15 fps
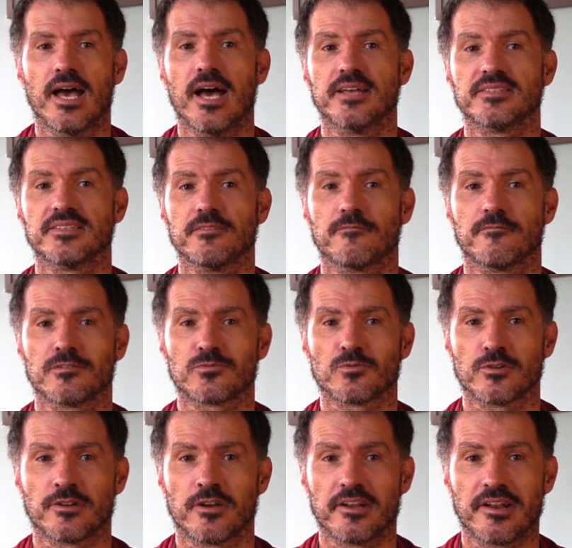As if this
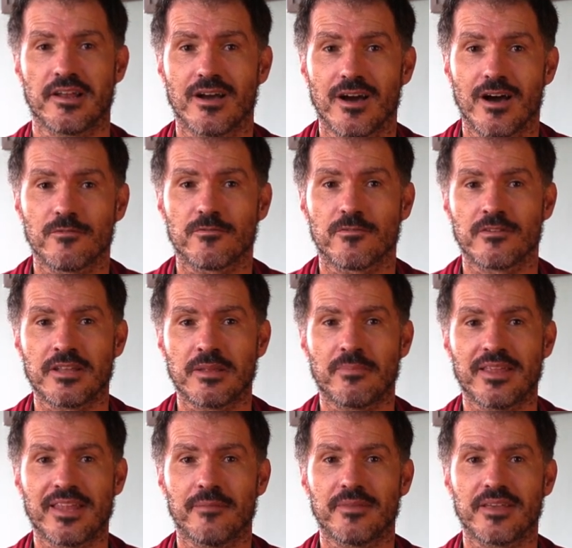were not enough, an
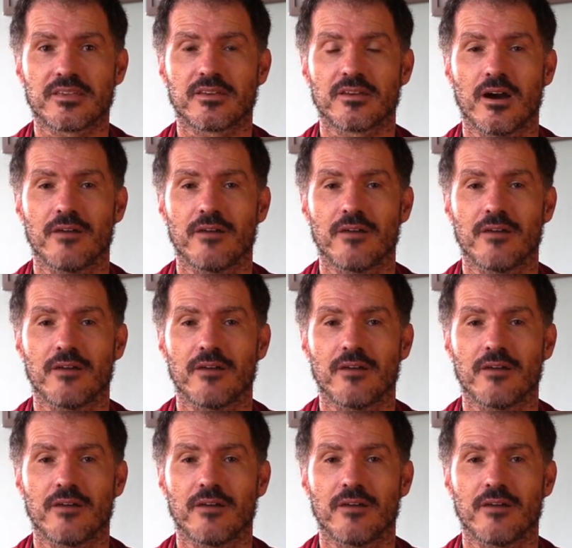epidemic